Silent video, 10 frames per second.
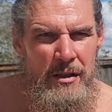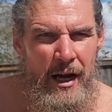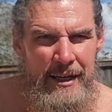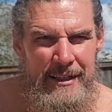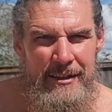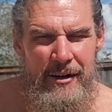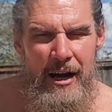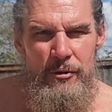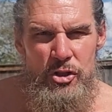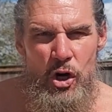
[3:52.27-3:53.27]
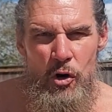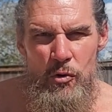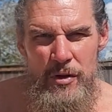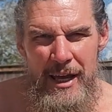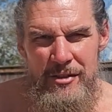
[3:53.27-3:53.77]
I can hear how a
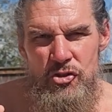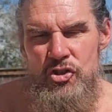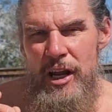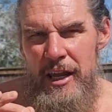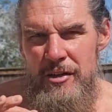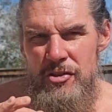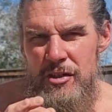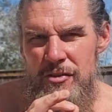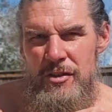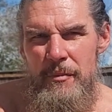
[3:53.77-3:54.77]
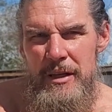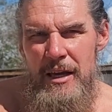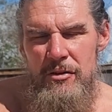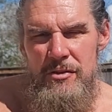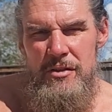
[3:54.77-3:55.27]
tone has changed in somebody
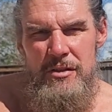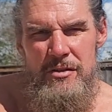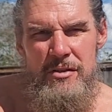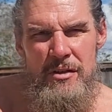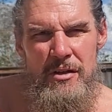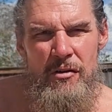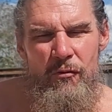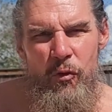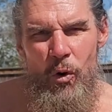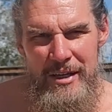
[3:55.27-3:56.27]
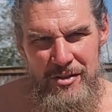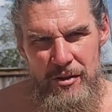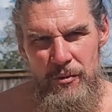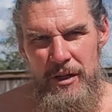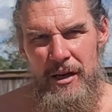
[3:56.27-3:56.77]
else's voice
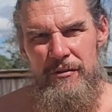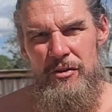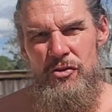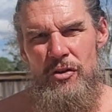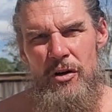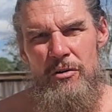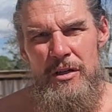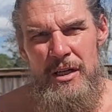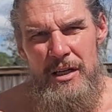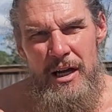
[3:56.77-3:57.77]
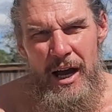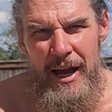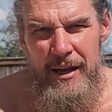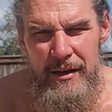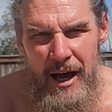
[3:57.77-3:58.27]
or whatever. So
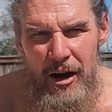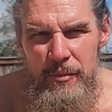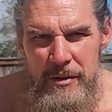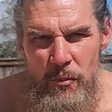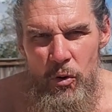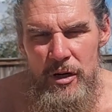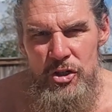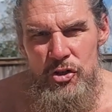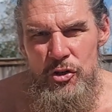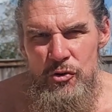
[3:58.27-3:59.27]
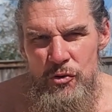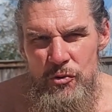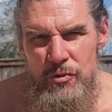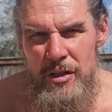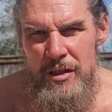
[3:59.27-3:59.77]
I'll be more in
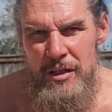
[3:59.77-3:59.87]
tune,